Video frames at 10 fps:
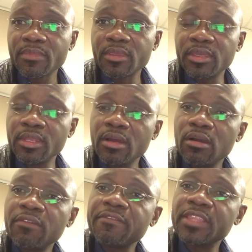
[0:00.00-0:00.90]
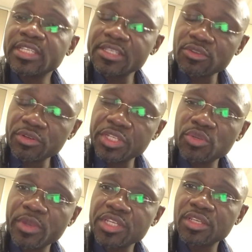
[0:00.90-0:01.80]
of the
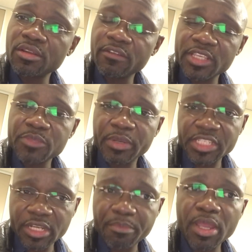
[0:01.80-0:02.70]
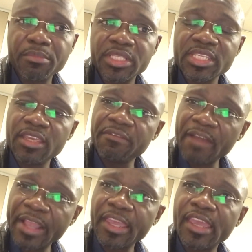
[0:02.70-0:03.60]
discontinuation of these particular permits if,
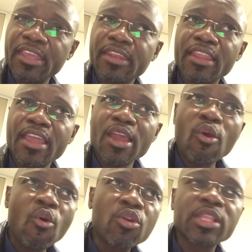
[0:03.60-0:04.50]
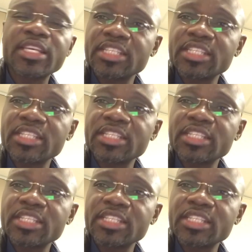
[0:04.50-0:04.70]
again, all these